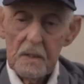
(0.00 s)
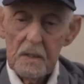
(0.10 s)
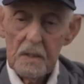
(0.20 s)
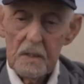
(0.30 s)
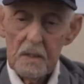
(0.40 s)

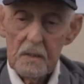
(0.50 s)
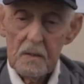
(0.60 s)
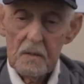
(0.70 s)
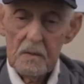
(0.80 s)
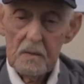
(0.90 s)

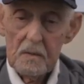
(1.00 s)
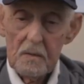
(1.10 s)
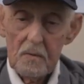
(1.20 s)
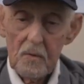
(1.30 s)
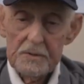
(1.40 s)

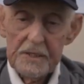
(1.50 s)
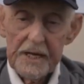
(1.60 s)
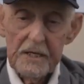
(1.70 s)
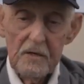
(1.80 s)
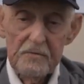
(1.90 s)
uh, one
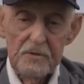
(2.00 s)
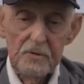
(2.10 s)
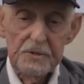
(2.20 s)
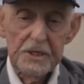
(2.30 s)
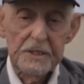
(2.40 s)
day over
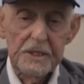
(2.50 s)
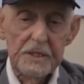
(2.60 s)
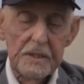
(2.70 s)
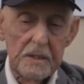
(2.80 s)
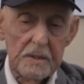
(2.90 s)
New
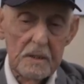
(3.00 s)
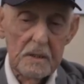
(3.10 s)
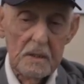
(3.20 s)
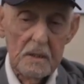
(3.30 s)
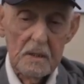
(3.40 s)
Guinea,
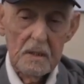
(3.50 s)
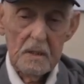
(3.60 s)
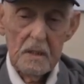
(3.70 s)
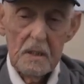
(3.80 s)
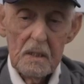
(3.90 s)

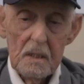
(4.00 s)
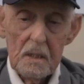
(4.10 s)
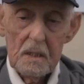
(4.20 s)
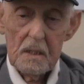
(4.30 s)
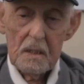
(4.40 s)

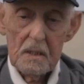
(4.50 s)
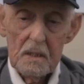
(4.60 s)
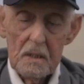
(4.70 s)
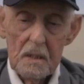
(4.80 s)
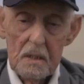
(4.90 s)

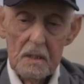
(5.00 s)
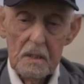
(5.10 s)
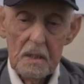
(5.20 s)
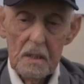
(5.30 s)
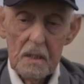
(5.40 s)
uh,
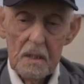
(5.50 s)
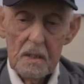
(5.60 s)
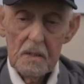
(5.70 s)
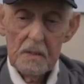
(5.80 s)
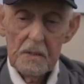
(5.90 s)

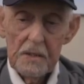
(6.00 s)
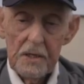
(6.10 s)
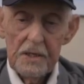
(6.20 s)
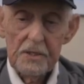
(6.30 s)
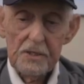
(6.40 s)

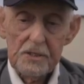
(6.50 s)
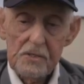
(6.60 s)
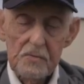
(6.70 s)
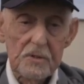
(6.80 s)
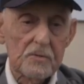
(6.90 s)
he
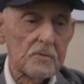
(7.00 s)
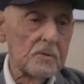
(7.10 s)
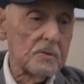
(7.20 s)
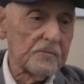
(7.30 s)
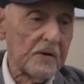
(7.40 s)
just was,
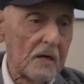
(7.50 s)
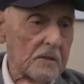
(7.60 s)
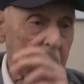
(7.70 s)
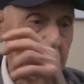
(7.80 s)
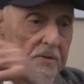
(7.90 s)
he was
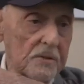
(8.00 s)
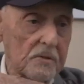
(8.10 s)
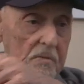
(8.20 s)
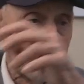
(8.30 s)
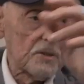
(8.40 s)
you know,
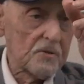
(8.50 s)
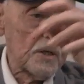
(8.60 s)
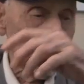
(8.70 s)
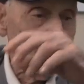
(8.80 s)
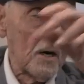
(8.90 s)
he's
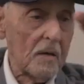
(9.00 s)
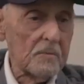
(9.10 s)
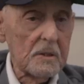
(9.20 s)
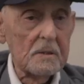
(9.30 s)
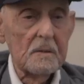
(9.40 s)
escorting a
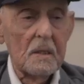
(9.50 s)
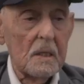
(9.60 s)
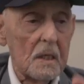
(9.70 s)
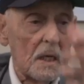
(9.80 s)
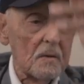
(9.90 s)
bomber and,
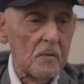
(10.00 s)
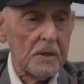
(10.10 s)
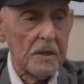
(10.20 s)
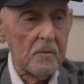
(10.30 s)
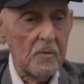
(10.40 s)
and
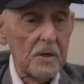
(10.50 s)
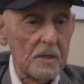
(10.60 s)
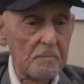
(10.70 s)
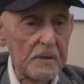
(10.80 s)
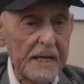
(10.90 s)
one, of the, one
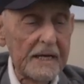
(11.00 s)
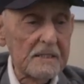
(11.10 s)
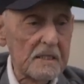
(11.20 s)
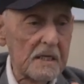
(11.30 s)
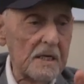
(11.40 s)
of the
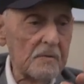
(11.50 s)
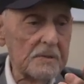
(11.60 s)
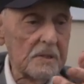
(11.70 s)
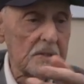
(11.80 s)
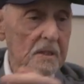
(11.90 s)
blasts that he
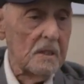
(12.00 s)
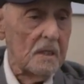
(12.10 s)
was,